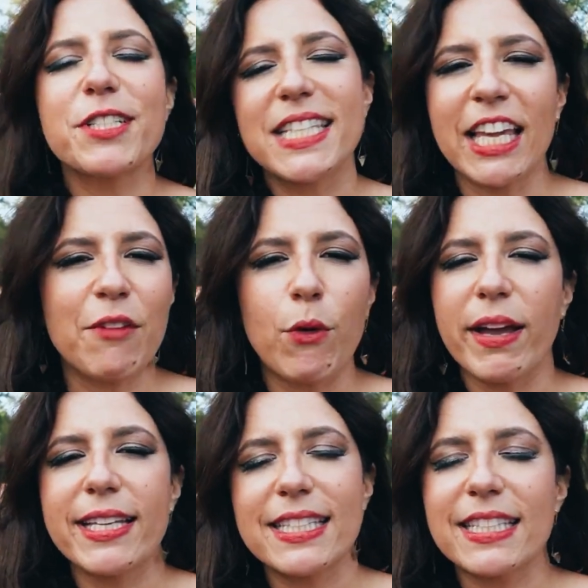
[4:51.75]
singing
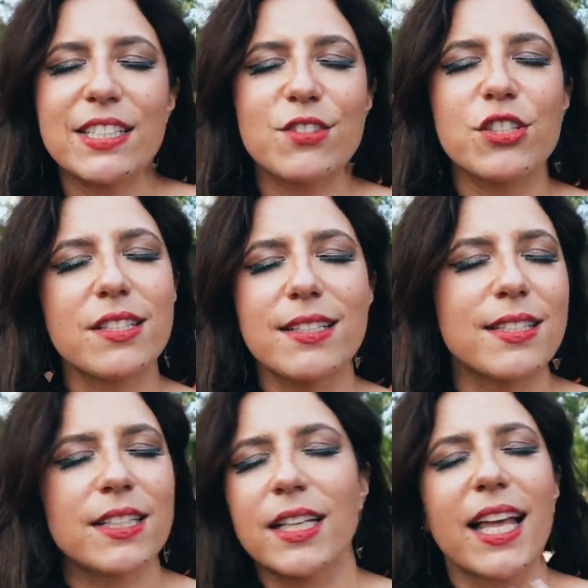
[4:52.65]
voice is just as
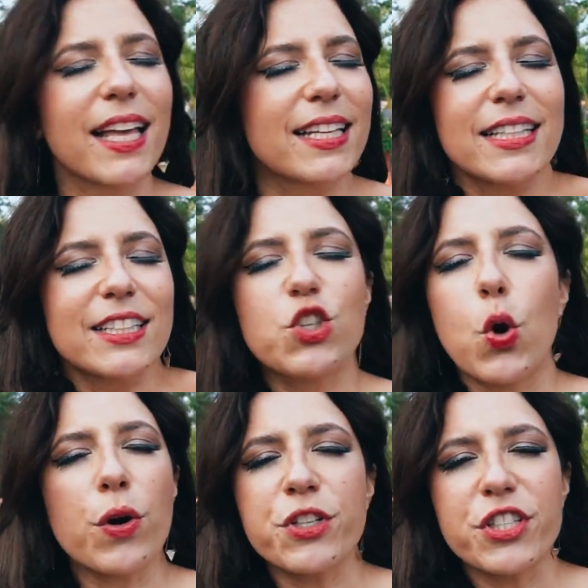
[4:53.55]

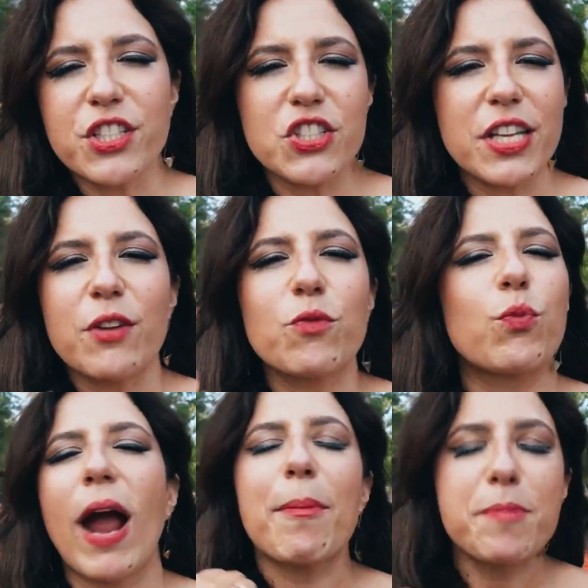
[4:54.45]
gorgeous, just
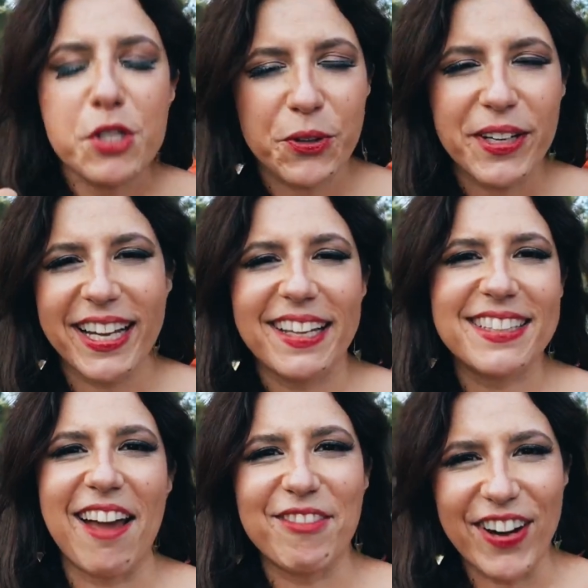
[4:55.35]
enrapturing as
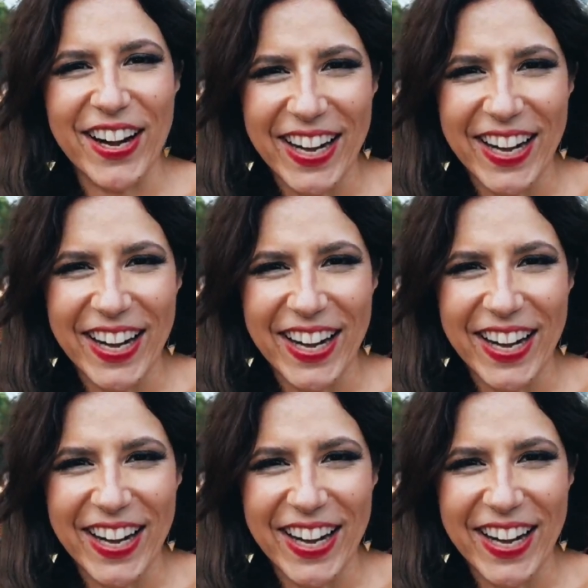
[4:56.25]
ever.